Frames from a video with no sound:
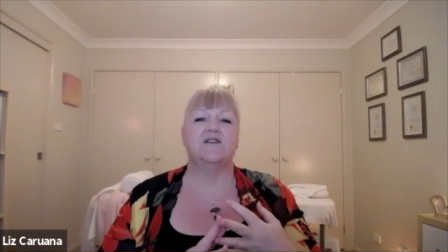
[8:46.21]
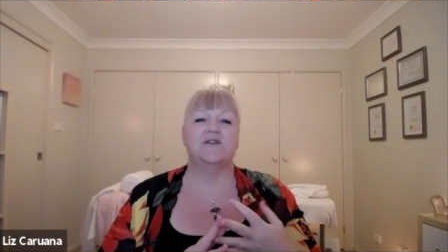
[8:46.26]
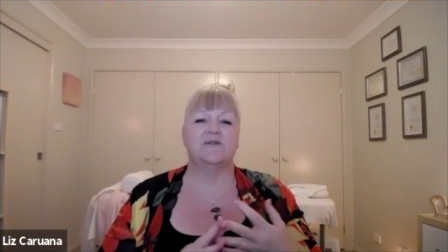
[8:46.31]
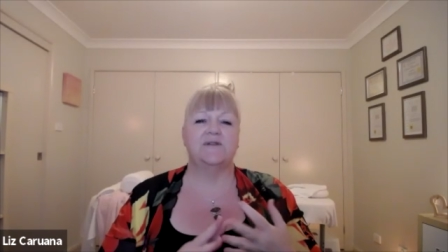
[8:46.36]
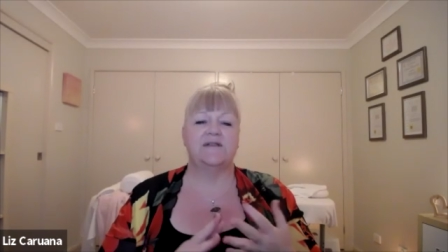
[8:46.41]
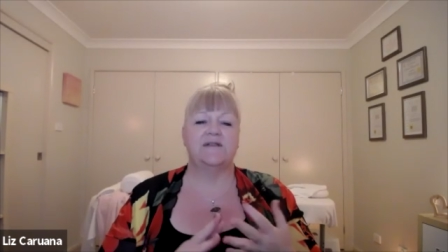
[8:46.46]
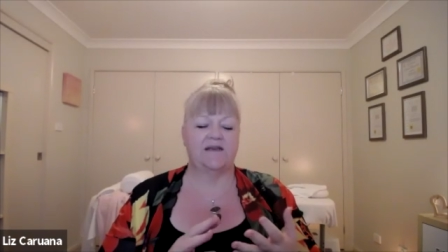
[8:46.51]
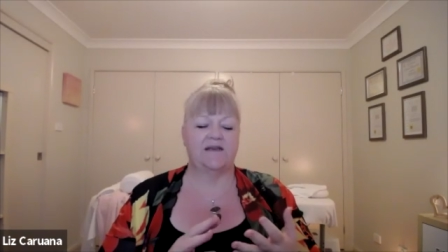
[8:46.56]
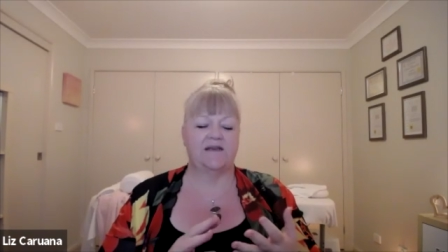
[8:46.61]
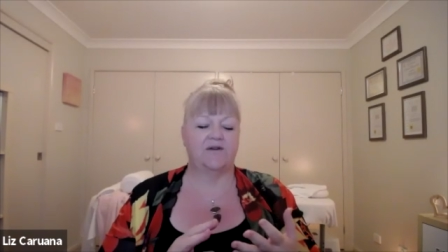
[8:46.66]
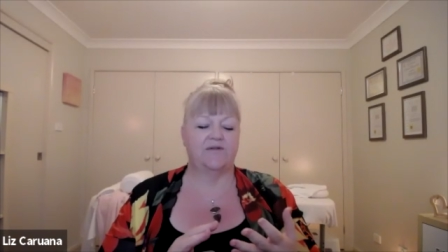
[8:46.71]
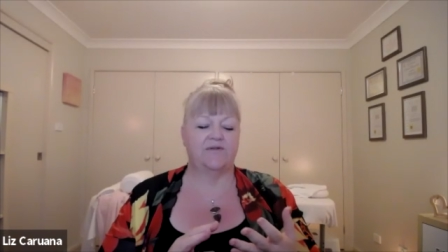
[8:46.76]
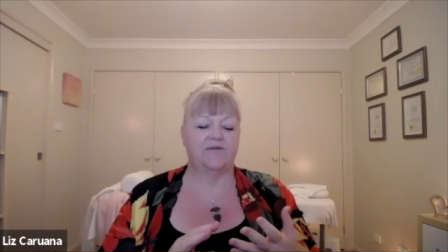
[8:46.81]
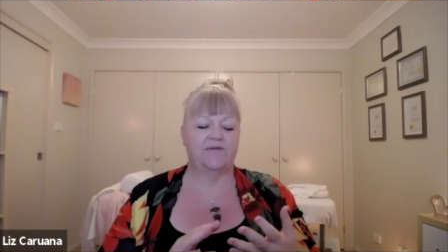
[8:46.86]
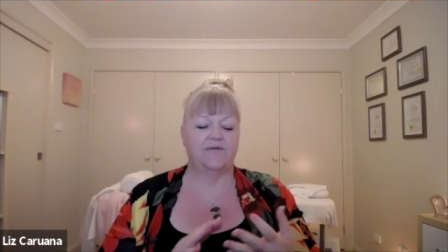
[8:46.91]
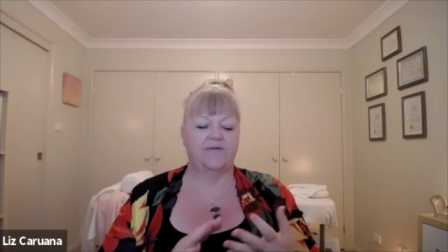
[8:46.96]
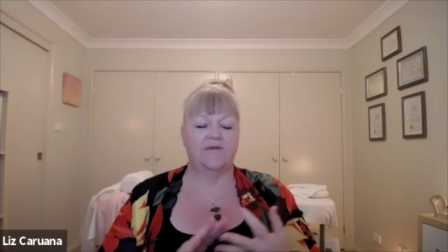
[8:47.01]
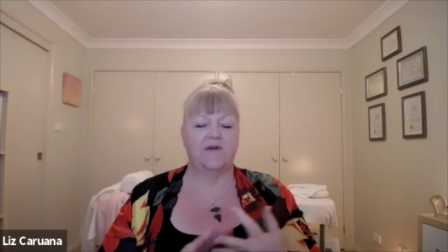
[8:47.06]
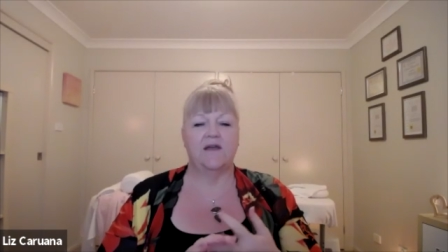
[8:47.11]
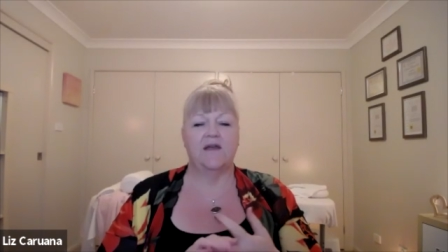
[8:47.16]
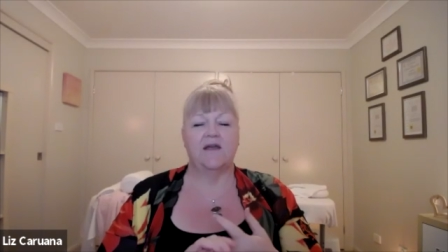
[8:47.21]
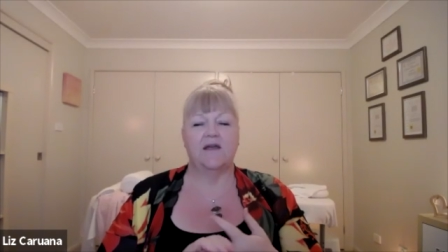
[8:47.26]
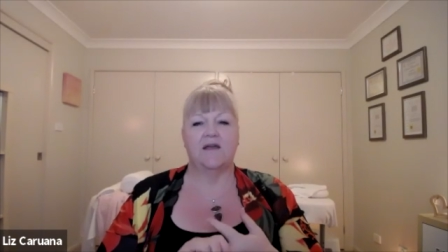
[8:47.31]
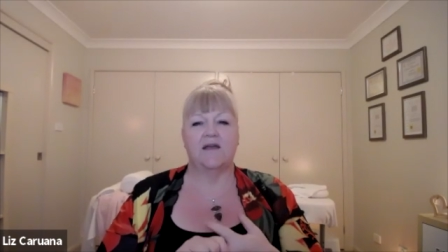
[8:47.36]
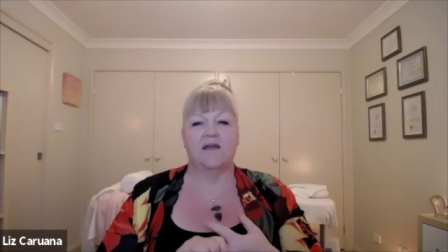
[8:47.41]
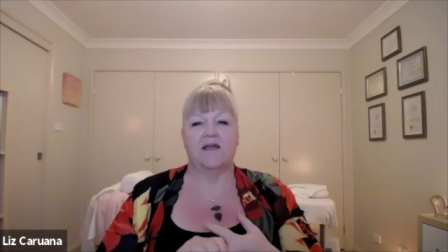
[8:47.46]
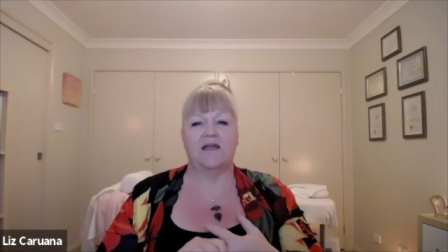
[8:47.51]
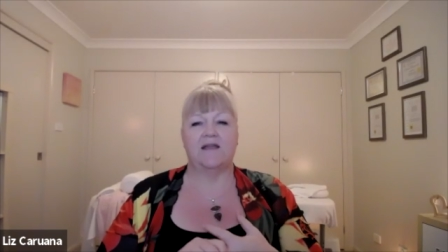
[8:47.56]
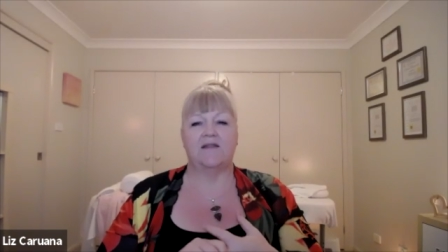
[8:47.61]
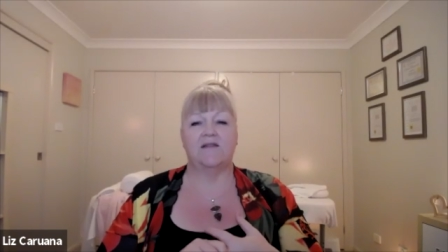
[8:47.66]
yourself
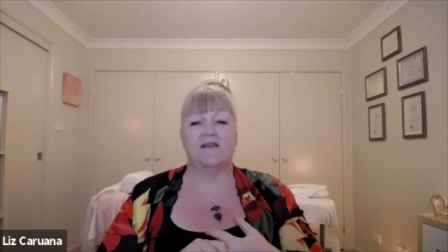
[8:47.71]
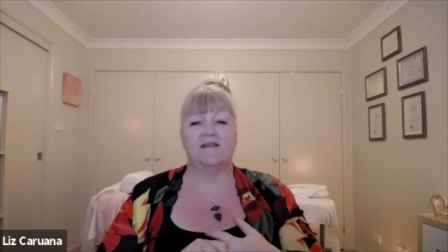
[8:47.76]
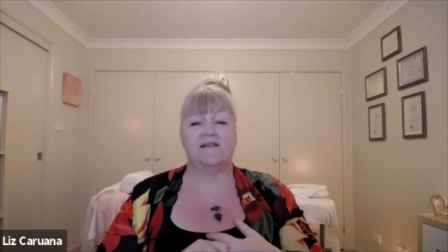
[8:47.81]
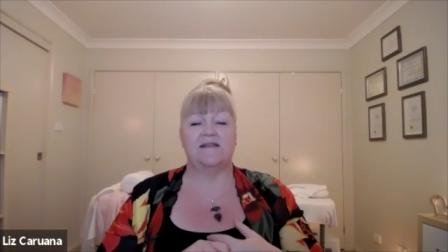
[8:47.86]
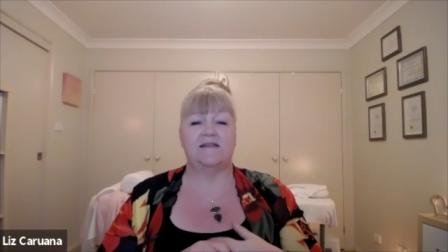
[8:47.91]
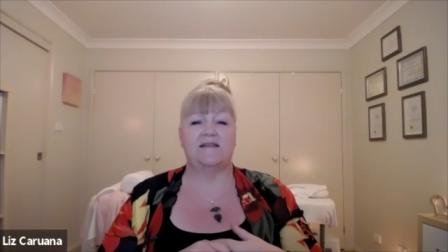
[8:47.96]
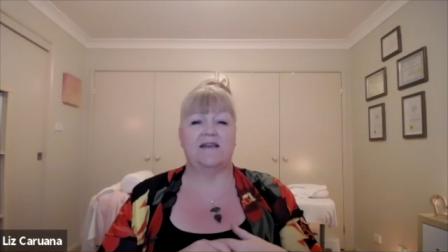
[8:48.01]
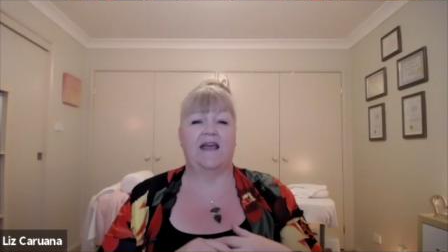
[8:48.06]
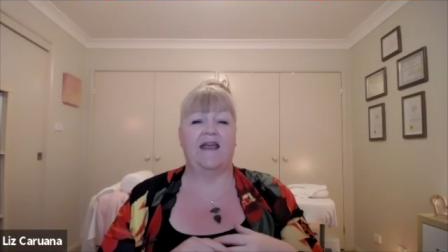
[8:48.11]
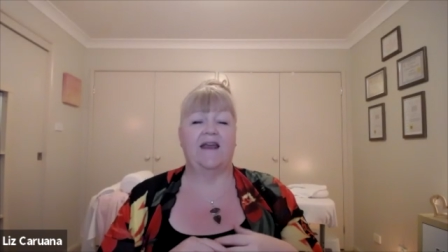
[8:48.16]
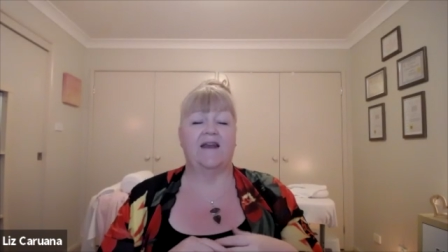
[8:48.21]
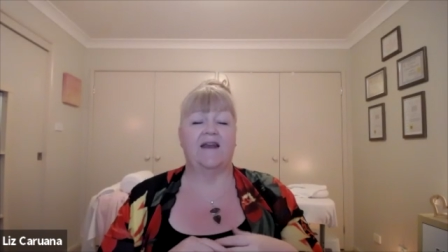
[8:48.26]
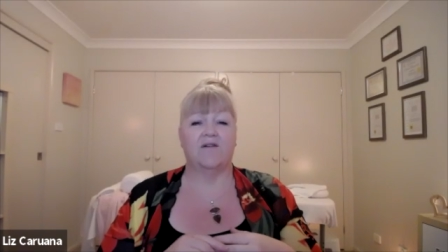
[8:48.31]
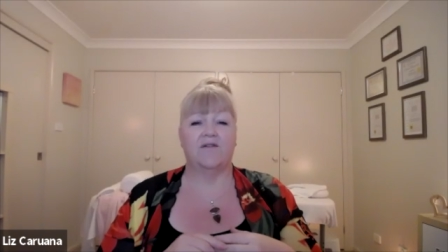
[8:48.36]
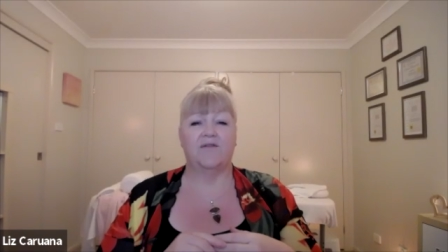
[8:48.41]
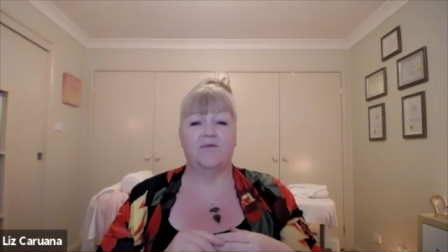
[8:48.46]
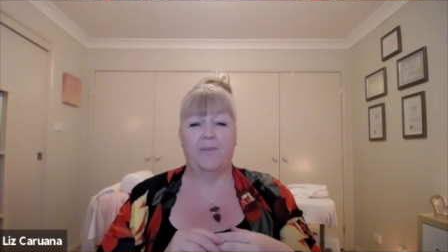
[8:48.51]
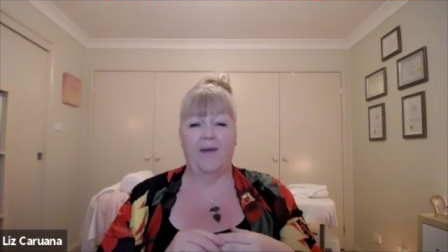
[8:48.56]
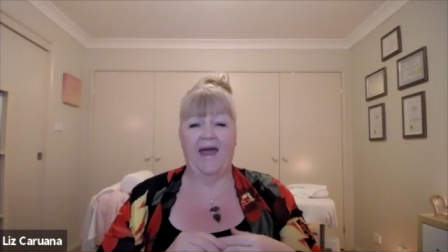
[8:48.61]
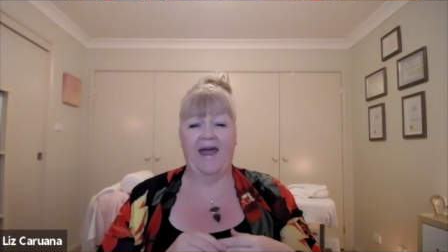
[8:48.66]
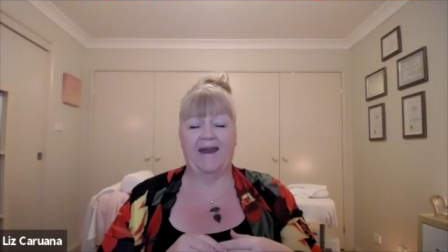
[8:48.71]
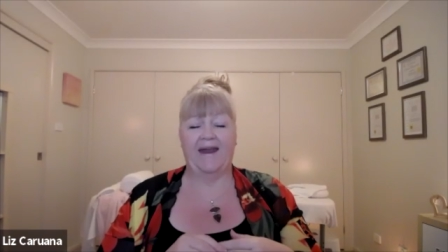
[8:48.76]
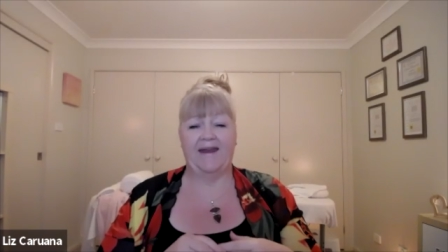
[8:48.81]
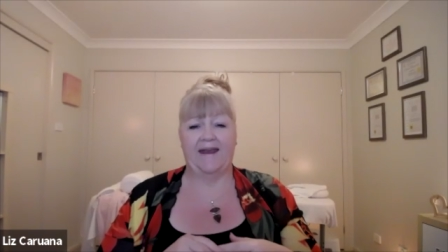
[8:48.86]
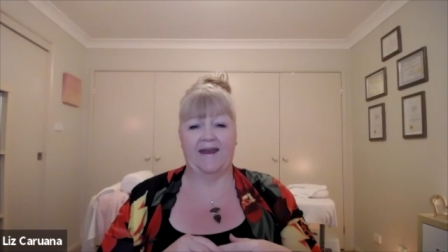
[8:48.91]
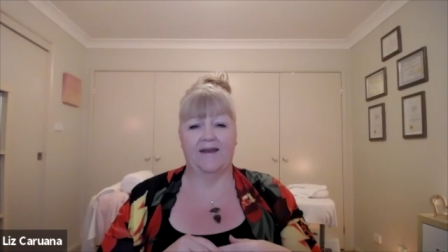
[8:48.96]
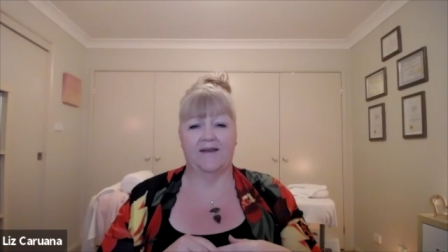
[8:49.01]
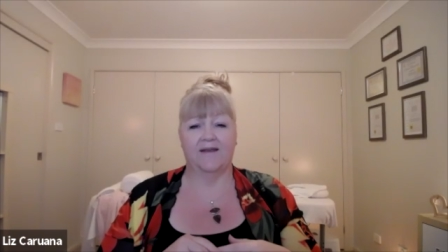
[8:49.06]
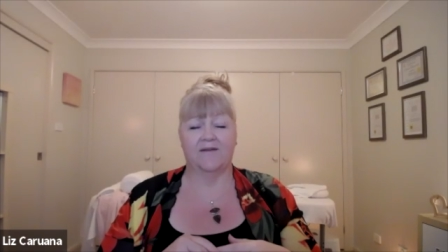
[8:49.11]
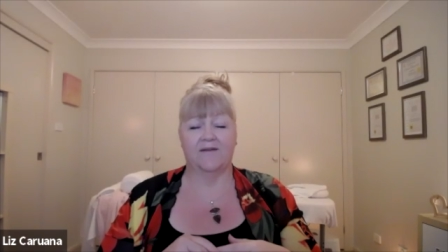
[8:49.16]
in the state of
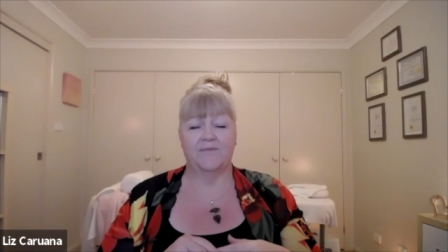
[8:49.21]
panic,